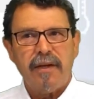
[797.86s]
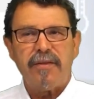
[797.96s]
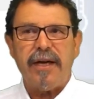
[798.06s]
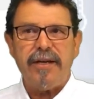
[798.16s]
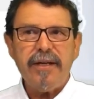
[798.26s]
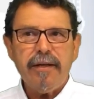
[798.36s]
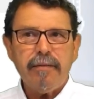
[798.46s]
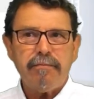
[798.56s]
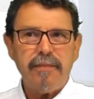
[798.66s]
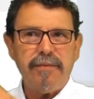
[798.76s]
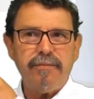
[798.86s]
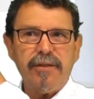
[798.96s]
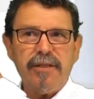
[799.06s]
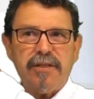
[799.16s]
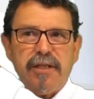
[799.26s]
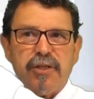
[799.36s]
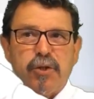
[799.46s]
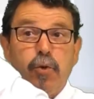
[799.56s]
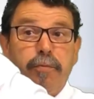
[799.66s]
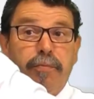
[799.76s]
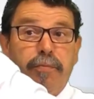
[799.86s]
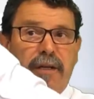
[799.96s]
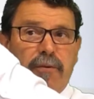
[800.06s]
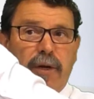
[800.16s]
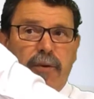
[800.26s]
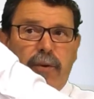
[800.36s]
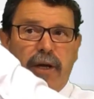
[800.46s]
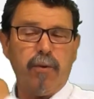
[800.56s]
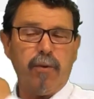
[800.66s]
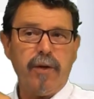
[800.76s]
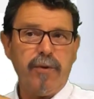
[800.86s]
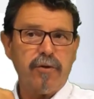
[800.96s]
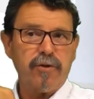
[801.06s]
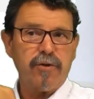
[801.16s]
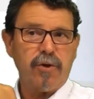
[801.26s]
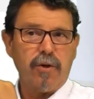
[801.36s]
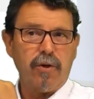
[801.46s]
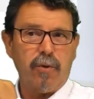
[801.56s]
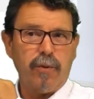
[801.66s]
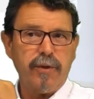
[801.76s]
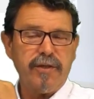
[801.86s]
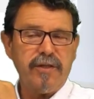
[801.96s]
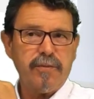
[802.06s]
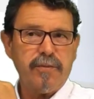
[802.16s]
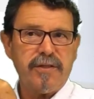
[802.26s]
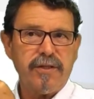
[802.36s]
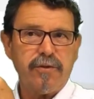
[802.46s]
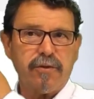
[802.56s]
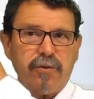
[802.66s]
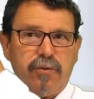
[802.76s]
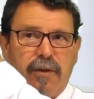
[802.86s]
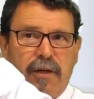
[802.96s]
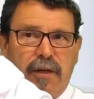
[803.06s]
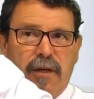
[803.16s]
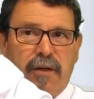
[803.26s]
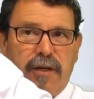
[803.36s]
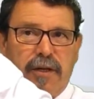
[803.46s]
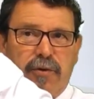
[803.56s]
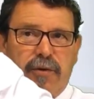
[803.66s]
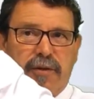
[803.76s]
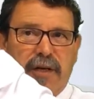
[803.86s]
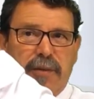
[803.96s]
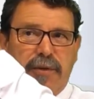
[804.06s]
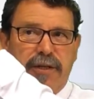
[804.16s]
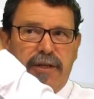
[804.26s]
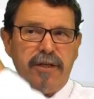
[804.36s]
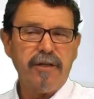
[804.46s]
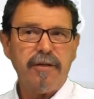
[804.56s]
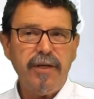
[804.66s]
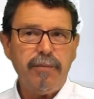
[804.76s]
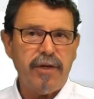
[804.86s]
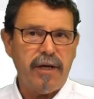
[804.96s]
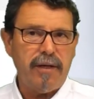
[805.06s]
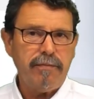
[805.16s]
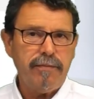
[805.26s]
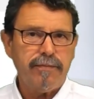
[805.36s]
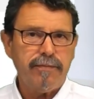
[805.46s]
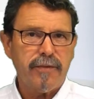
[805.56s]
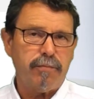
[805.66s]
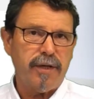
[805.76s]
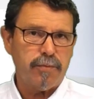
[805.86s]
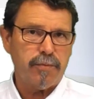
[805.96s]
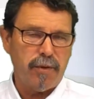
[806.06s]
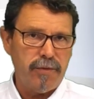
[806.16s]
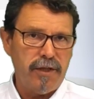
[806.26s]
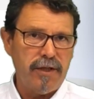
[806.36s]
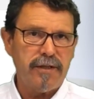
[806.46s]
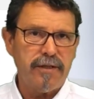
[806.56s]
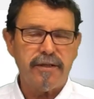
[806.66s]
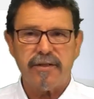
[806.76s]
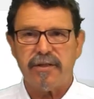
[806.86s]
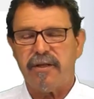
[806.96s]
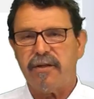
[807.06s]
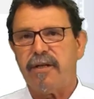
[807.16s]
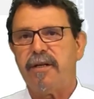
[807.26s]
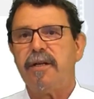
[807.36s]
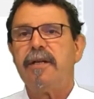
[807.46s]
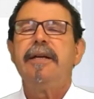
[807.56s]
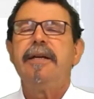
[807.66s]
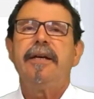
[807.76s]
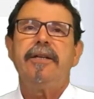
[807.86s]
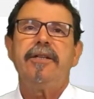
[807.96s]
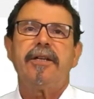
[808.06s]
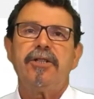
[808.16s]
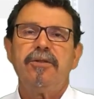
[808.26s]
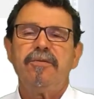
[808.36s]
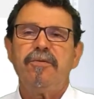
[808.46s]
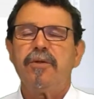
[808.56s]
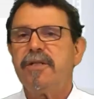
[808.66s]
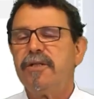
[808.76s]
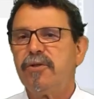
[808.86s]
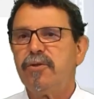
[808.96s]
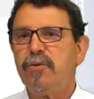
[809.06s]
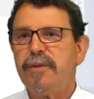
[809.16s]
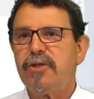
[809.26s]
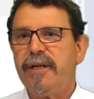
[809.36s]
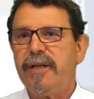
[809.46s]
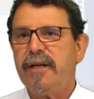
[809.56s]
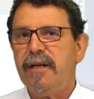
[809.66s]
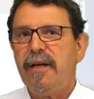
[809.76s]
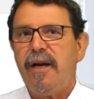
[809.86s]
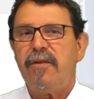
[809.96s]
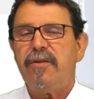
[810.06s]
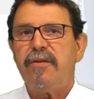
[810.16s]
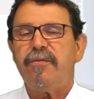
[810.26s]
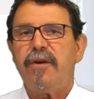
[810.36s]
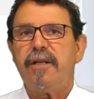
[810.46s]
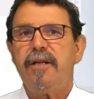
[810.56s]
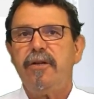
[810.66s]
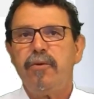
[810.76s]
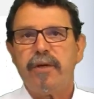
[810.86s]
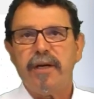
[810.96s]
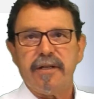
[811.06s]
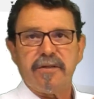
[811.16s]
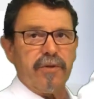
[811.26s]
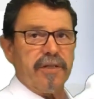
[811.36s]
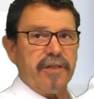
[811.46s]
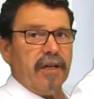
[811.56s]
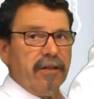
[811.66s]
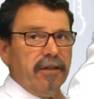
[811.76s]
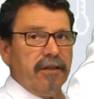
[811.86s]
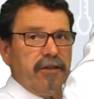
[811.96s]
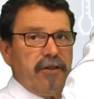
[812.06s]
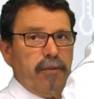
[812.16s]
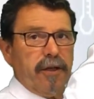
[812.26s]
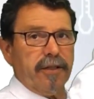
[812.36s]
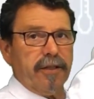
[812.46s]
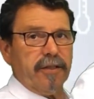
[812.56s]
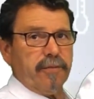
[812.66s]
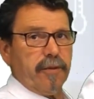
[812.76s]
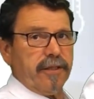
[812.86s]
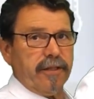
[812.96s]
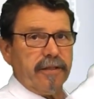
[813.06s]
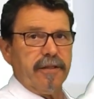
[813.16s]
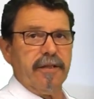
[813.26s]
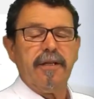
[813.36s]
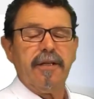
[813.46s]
the heading in this case could be when we control or when we display CO2, then you type in here ppm, so parts per million is the indication for CO2 measuring, and then finally you get as a result in the display displayed here.